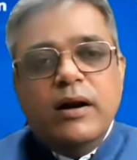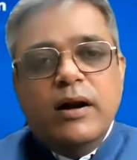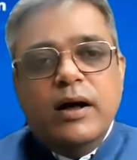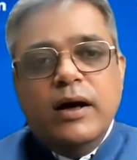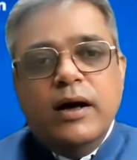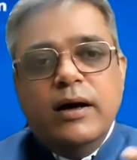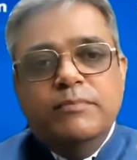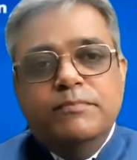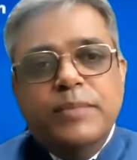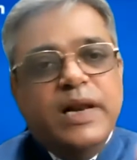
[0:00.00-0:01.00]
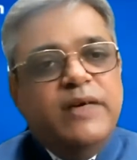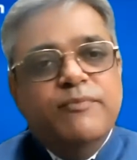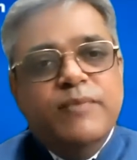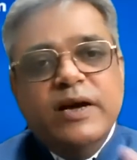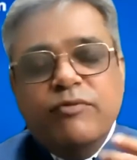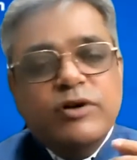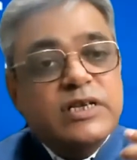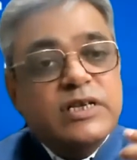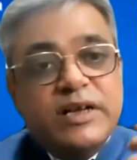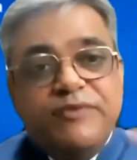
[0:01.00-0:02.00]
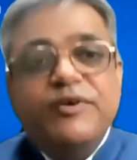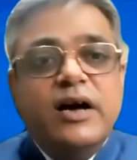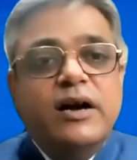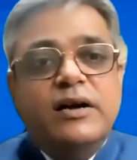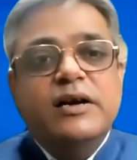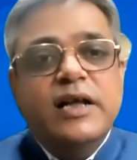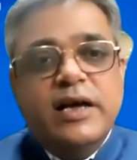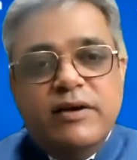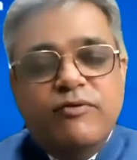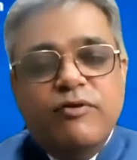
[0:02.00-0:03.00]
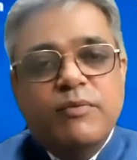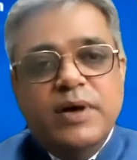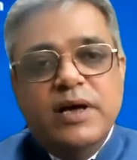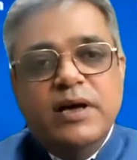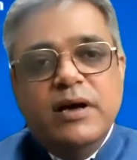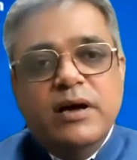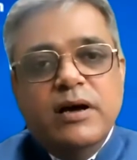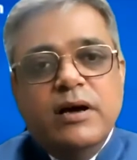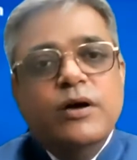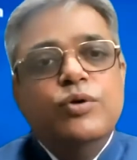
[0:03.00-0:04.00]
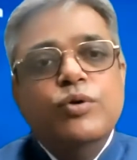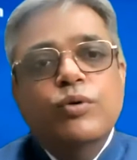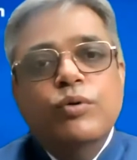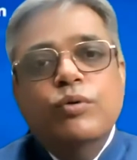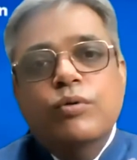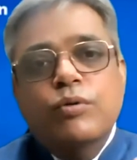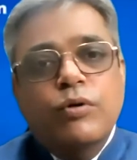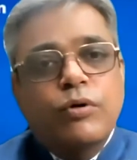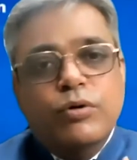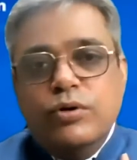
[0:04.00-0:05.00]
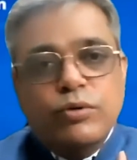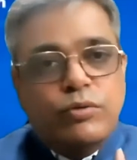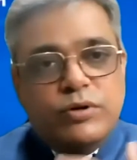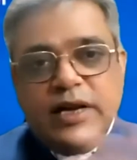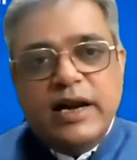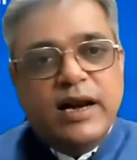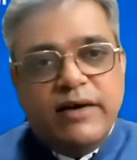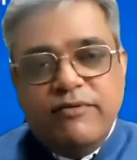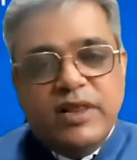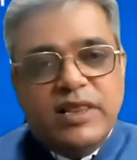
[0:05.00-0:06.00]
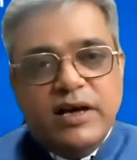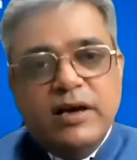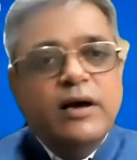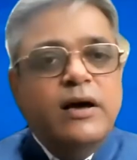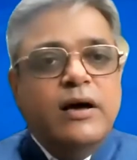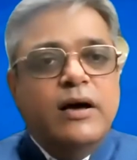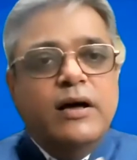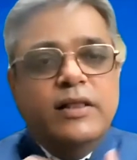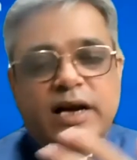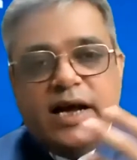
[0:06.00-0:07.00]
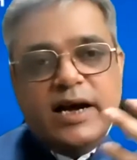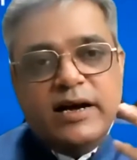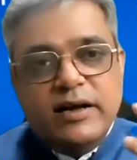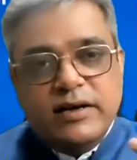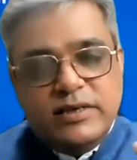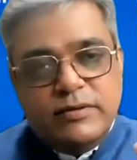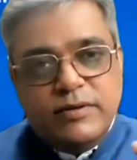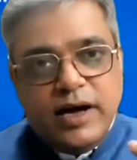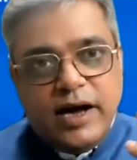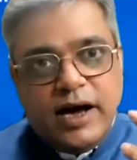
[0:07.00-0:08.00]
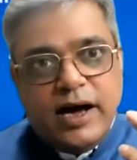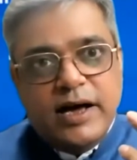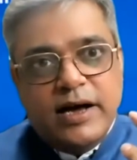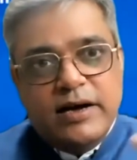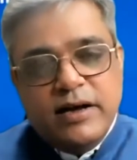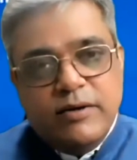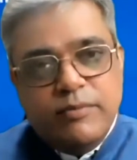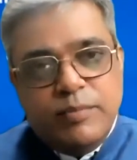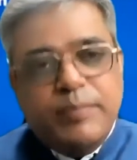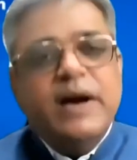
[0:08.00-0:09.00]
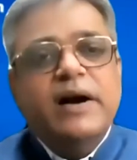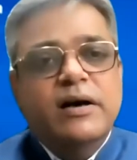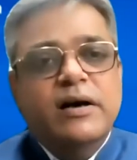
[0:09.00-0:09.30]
Believe me, it was a difficult day for me to tell everything that I had prepared.